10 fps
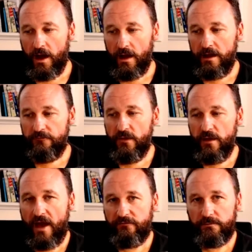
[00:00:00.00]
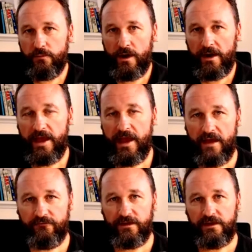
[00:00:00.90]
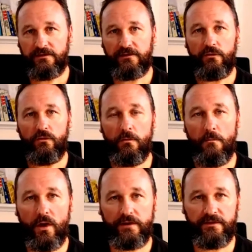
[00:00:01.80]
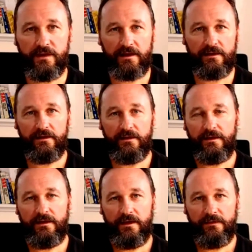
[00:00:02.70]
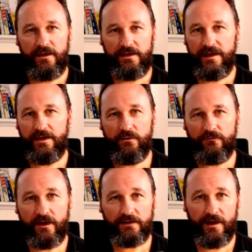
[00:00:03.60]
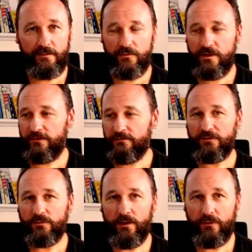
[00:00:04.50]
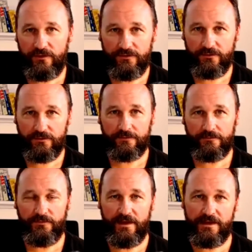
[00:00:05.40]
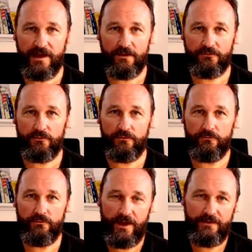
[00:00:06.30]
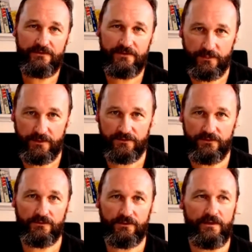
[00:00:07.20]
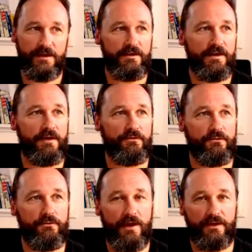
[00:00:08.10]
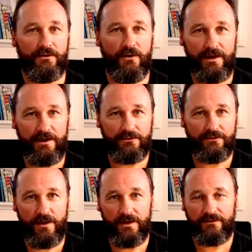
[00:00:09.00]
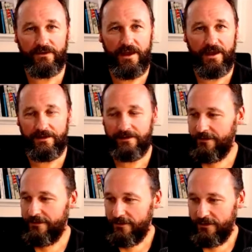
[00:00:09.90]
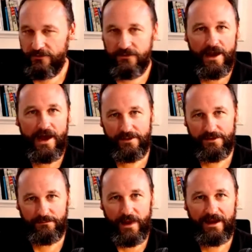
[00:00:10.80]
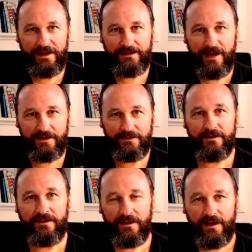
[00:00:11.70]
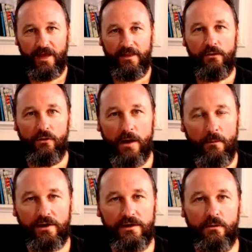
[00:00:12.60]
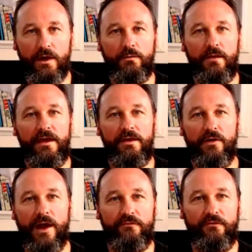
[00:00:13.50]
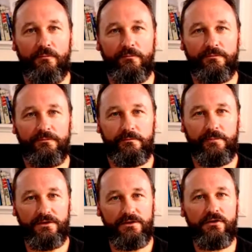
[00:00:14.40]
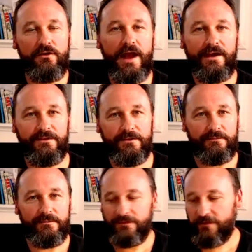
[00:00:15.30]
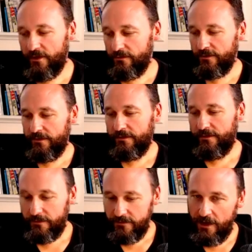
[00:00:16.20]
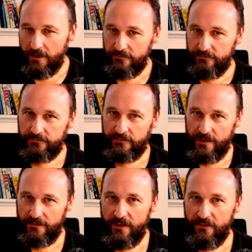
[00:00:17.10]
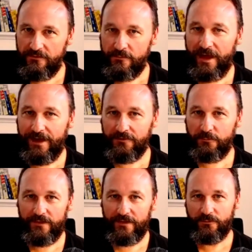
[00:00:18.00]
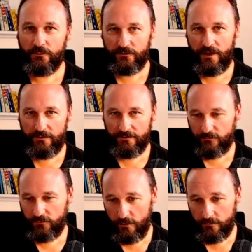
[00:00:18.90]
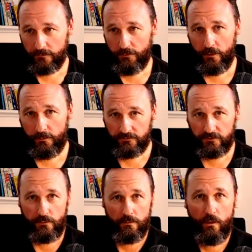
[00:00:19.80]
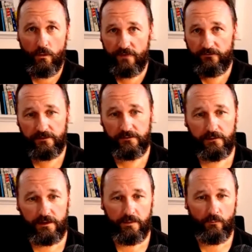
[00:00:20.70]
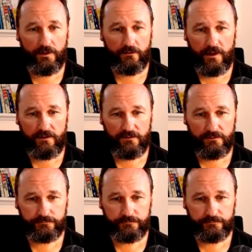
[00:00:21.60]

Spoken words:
if you haven't put any effort into your mindset, then you get all fucked up with mental health issues. And then you go through relationship issues, and then you go through anxiety and stress, and you name it, panic attacks, and they all come on, and you wonder where they all come from, but you created them. So, you know, there is a balance, but there's also sometimes a purpose to put more effort in one direction.